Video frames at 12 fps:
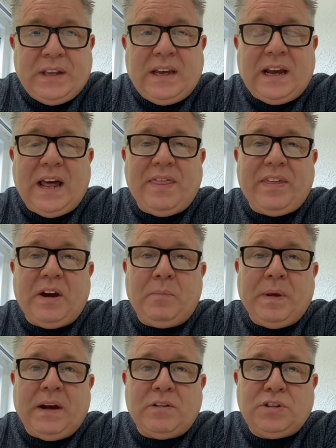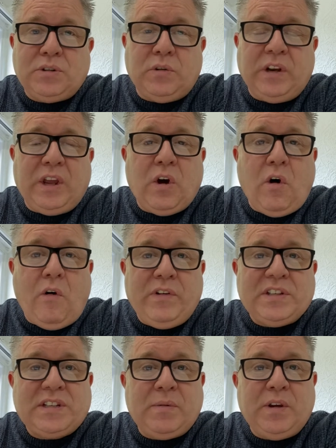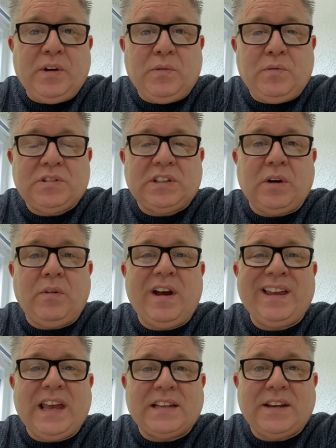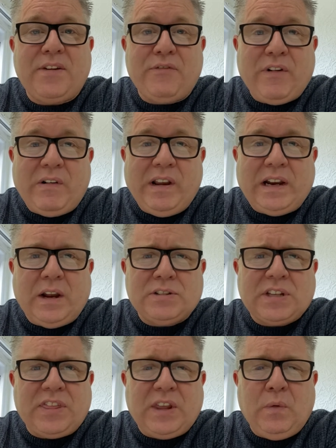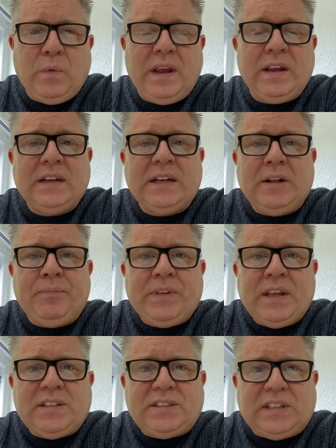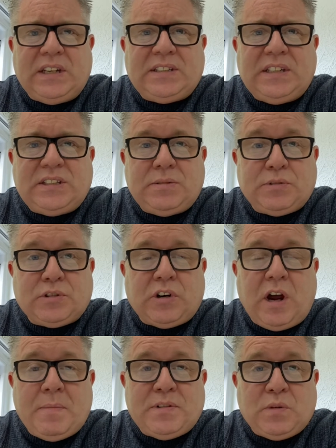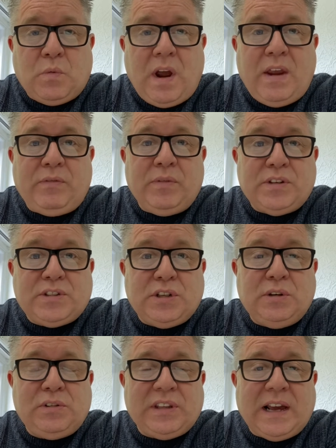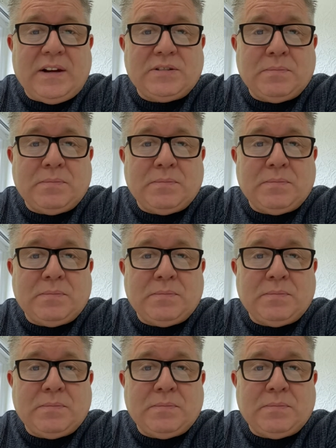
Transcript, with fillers: and they'll be out shortly. Obviously we also are getting very close. I think we're 60 subscribers away from the 2000